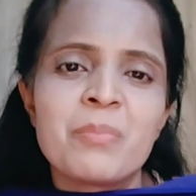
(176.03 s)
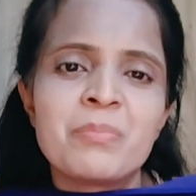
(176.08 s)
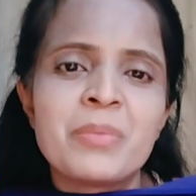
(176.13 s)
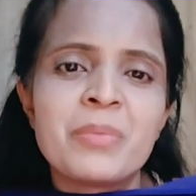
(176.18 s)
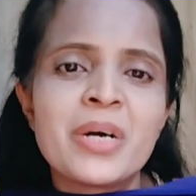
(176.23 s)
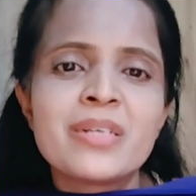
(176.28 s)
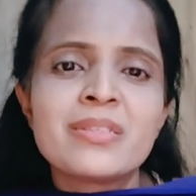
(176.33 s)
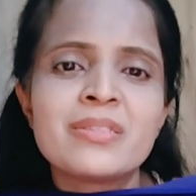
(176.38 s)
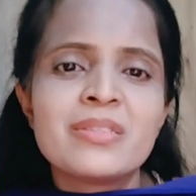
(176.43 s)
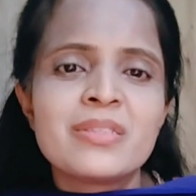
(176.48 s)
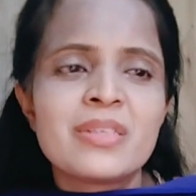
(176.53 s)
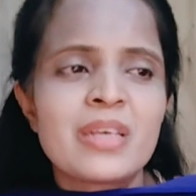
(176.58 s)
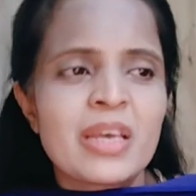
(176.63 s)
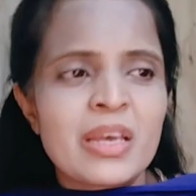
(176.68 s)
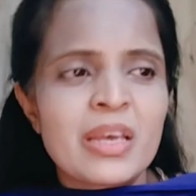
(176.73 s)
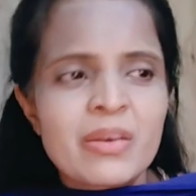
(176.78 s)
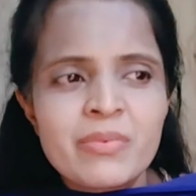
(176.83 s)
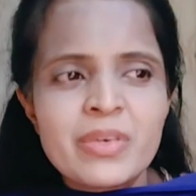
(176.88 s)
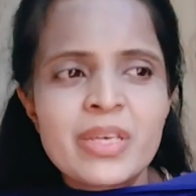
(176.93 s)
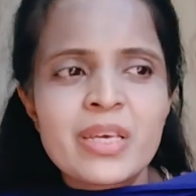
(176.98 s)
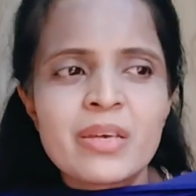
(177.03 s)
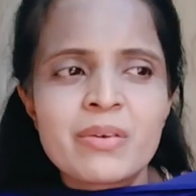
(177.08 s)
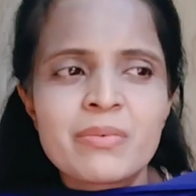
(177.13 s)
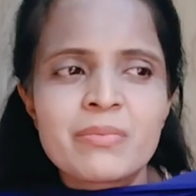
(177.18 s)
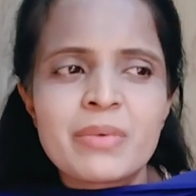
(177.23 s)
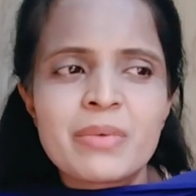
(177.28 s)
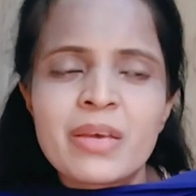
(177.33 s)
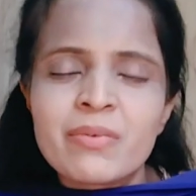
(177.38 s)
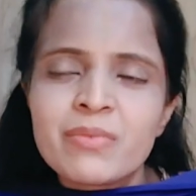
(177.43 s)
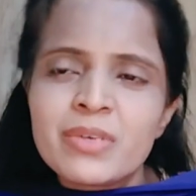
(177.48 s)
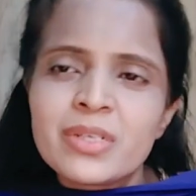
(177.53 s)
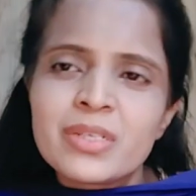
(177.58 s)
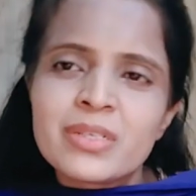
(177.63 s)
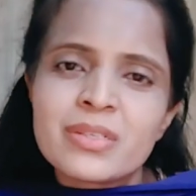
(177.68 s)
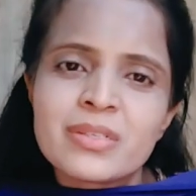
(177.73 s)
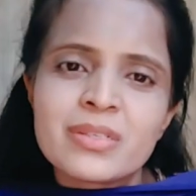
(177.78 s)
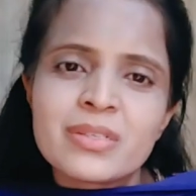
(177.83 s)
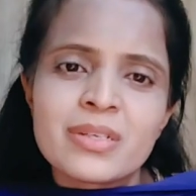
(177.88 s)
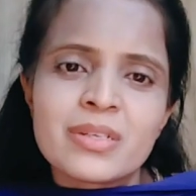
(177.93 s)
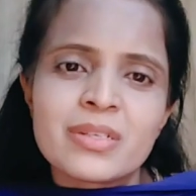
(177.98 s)
But have we
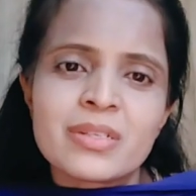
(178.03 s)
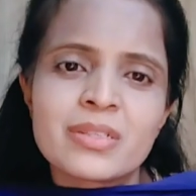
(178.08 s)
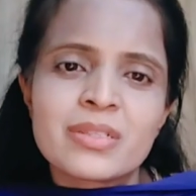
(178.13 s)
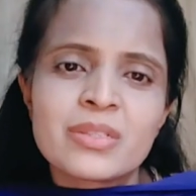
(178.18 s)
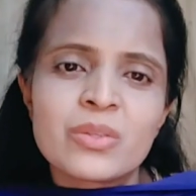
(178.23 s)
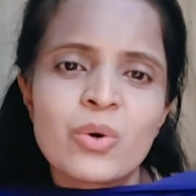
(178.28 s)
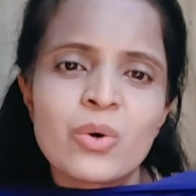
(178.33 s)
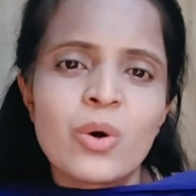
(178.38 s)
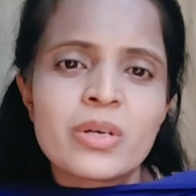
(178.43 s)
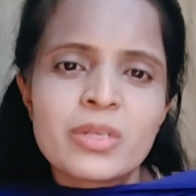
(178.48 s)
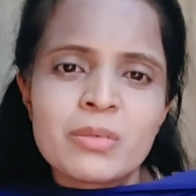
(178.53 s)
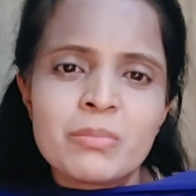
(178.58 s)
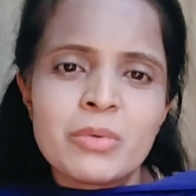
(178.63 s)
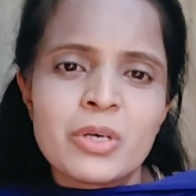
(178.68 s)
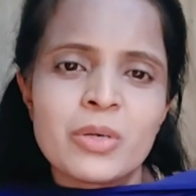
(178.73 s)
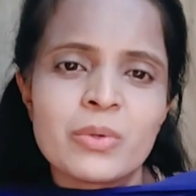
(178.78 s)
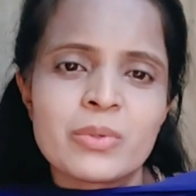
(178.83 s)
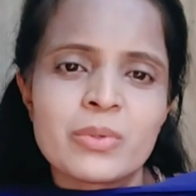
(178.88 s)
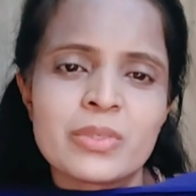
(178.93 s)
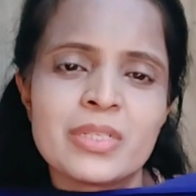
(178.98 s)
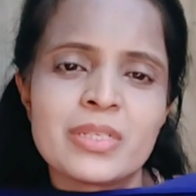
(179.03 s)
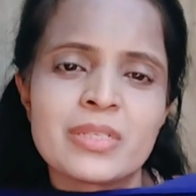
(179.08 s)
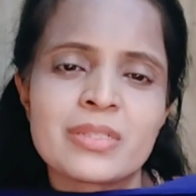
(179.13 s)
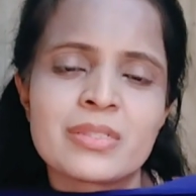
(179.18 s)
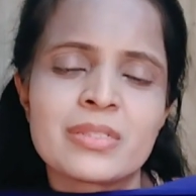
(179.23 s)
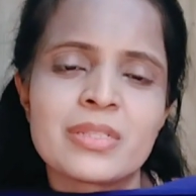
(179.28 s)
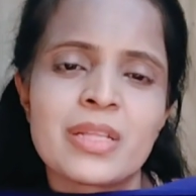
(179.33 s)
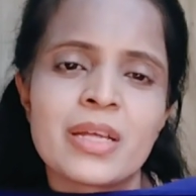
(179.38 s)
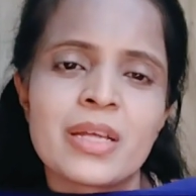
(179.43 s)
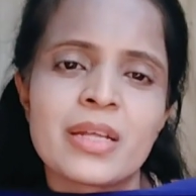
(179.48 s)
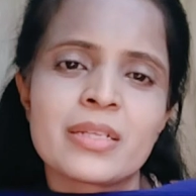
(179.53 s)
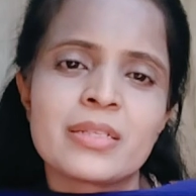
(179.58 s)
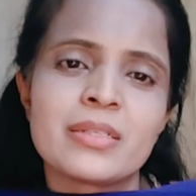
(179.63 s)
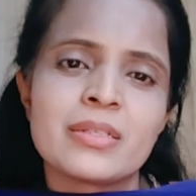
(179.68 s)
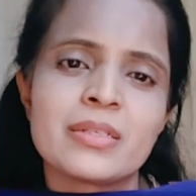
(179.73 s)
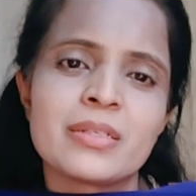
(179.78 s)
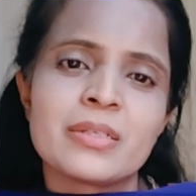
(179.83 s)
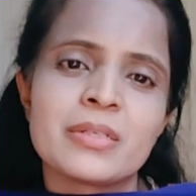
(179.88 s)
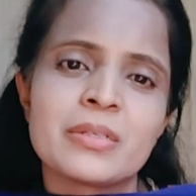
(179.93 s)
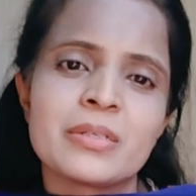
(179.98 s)
ever thought about this, that
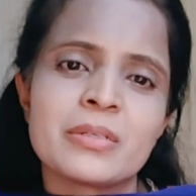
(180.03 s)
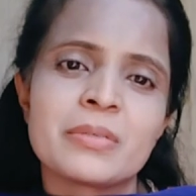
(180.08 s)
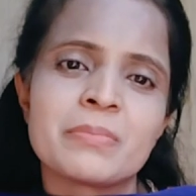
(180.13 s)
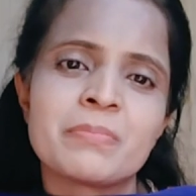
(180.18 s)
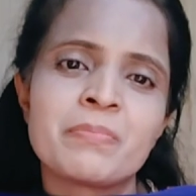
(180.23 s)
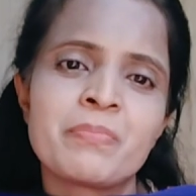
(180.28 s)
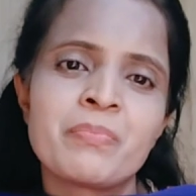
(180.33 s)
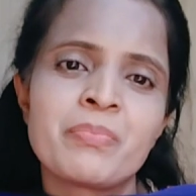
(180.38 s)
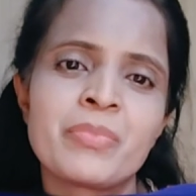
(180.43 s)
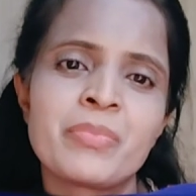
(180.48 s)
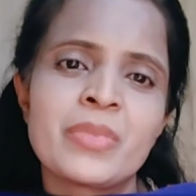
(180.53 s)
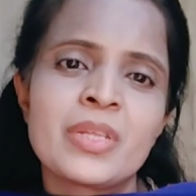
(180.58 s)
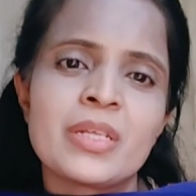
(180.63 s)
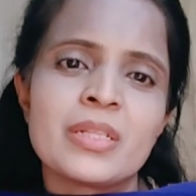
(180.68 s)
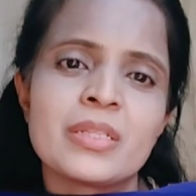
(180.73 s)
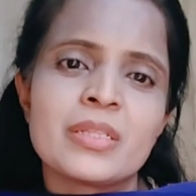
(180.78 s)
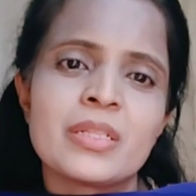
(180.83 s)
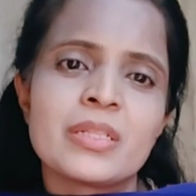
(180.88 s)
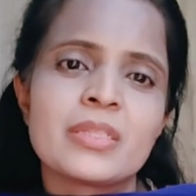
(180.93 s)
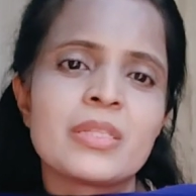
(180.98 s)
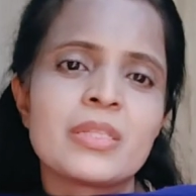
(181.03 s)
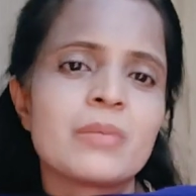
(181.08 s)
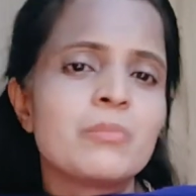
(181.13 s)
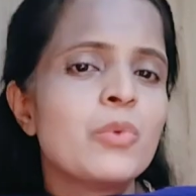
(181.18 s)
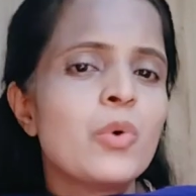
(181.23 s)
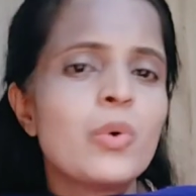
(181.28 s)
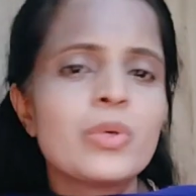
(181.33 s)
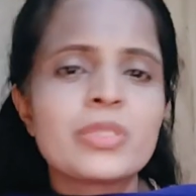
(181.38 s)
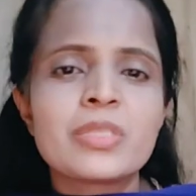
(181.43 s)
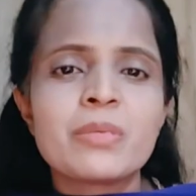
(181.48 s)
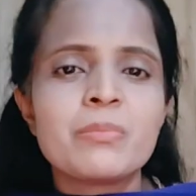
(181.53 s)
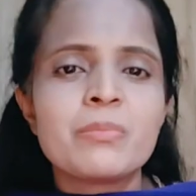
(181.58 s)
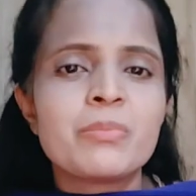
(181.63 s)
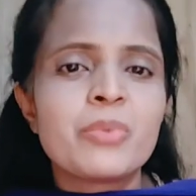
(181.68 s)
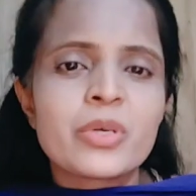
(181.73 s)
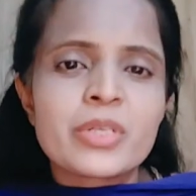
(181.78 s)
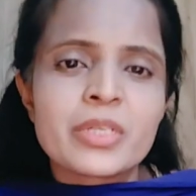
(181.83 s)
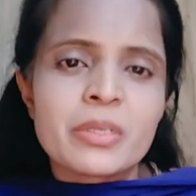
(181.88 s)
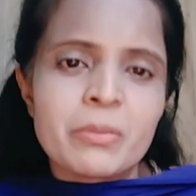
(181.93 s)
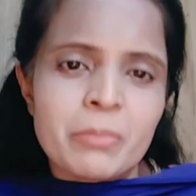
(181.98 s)
the most
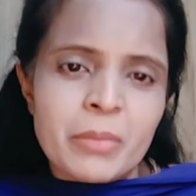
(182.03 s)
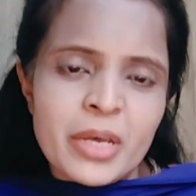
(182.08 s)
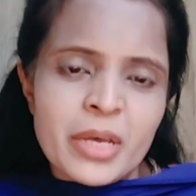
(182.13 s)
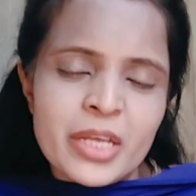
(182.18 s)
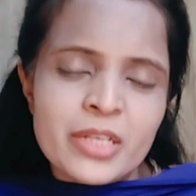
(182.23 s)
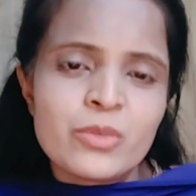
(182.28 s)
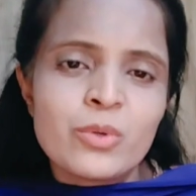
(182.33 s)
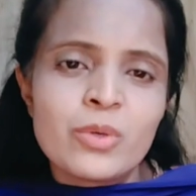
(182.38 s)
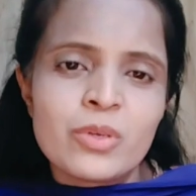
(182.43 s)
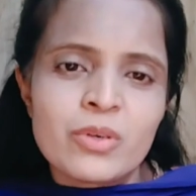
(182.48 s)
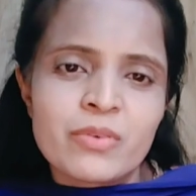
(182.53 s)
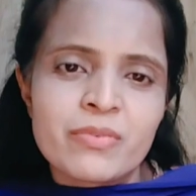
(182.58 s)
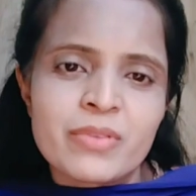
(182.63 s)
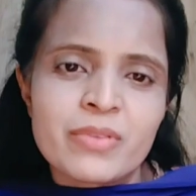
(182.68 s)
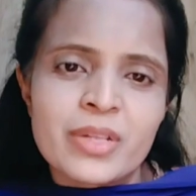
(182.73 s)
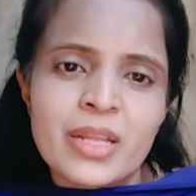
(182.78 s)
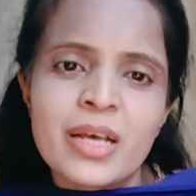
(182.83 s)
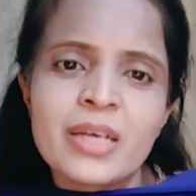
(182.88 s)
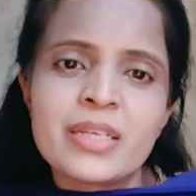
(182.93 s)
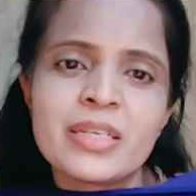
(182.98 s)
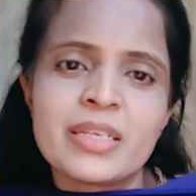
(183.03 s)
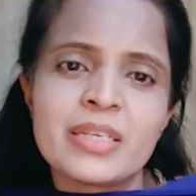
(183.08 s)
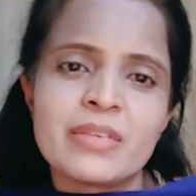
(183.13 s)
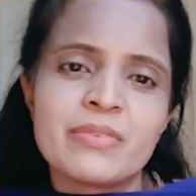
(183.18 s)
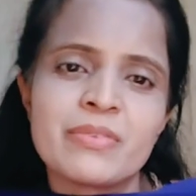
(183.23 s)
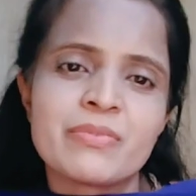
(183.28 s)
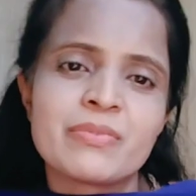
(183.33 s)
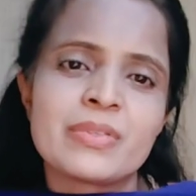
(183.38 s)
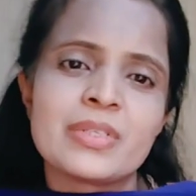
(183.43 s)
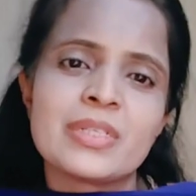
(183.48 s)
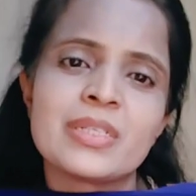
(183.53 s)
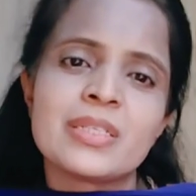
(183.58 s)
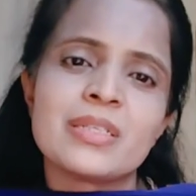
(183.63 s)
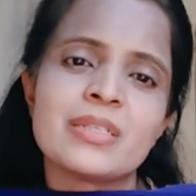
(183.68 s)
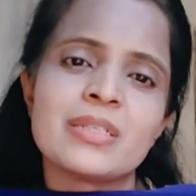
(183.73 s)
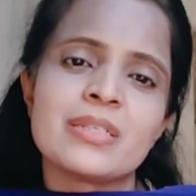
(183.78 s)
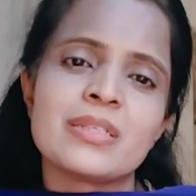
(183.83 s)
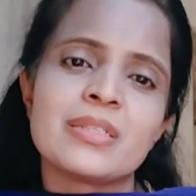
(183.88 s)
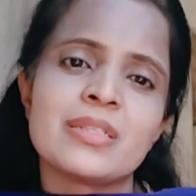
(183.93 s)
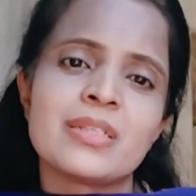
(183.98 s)
important manual of life,
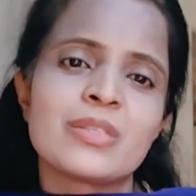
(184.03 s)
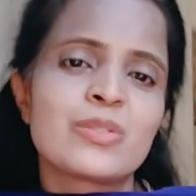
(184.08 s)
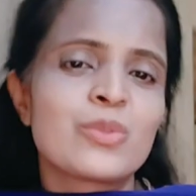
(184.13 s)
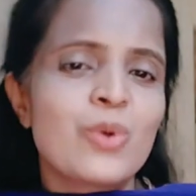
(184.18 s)
the